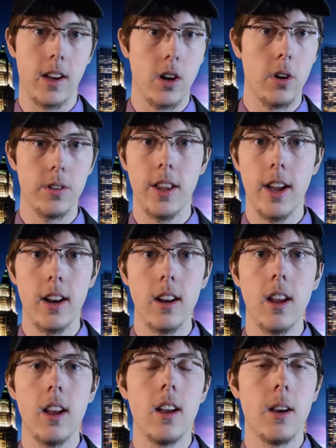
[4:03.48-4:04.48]
called that.
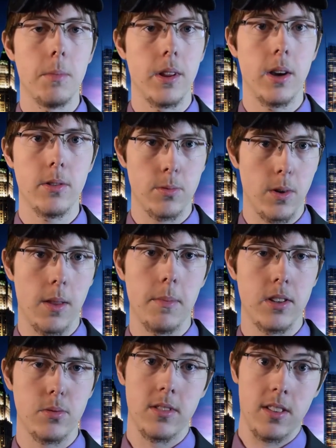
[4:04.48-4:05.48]
But that was one of the
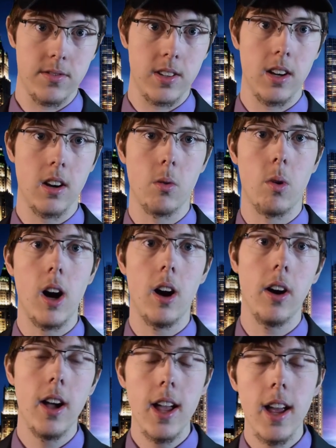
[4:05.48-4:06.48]
best ones I've seen in a
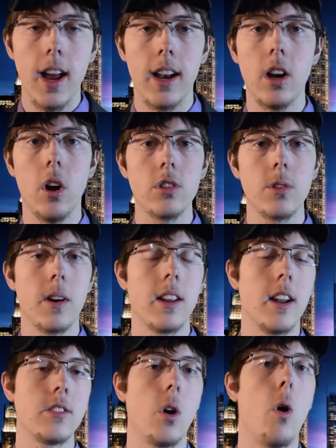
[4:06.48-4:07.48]
while. And he also had a
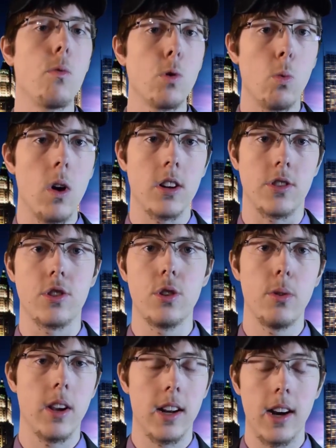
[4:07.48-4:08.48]
nice Overwatch
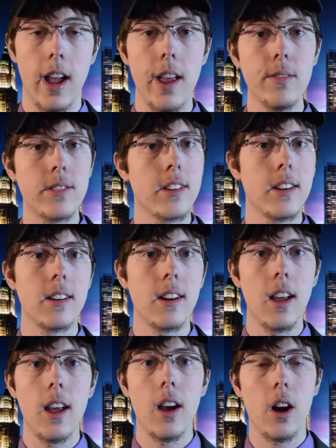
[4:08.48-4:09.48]
Sui, and I haven't seen
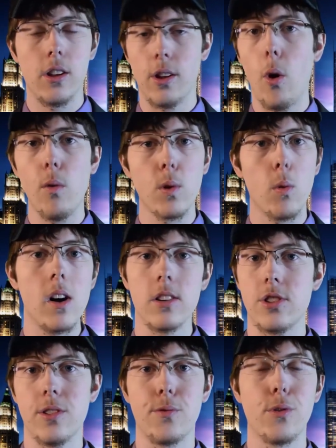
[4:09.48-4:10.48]

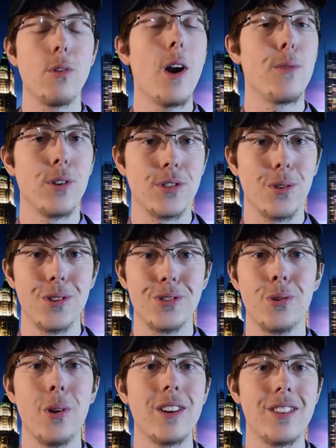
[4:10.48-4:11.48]
Overwatch in forever, so it's
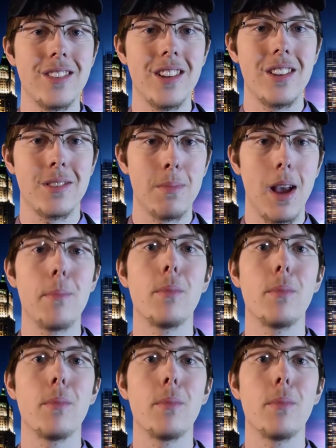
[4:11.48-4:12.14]
great to see this map